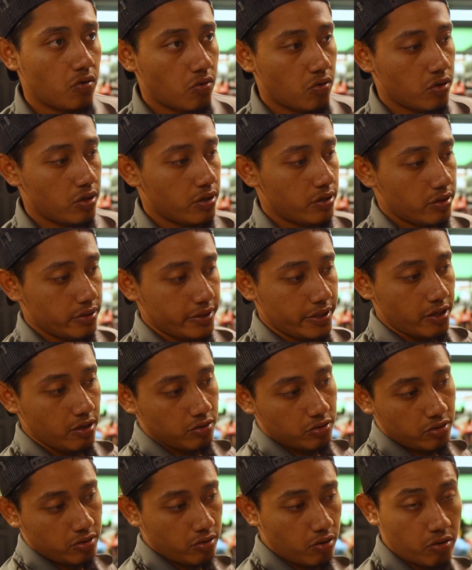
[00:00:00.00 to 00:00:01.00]
or a
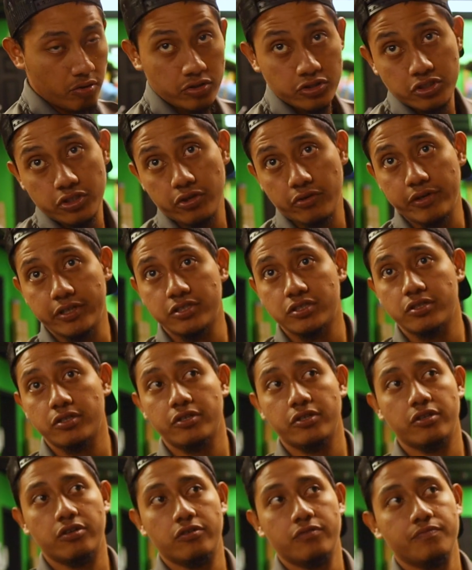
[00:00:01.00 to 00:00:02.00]
yellow orange degreaser,
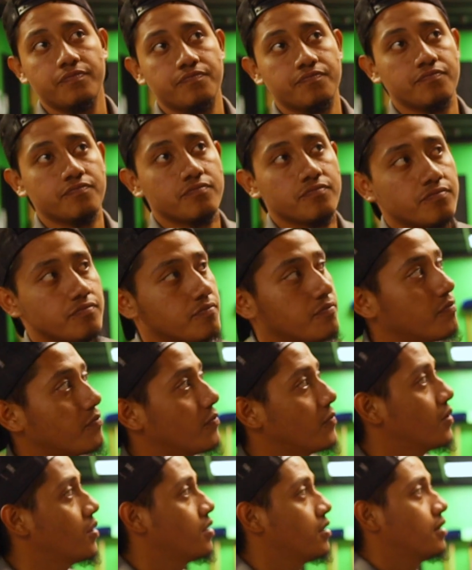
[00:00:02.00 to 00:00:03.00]
you know.
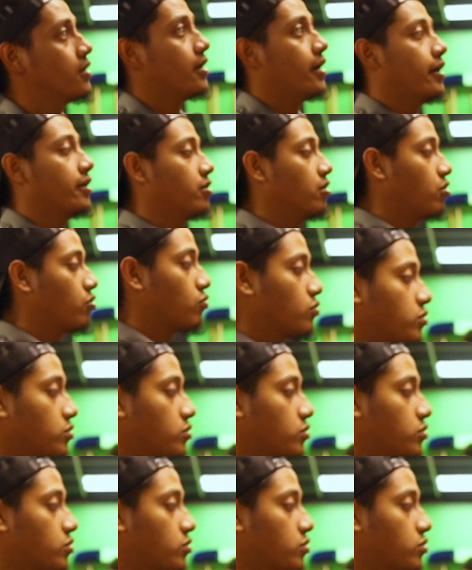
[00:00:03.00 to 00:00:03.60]
Another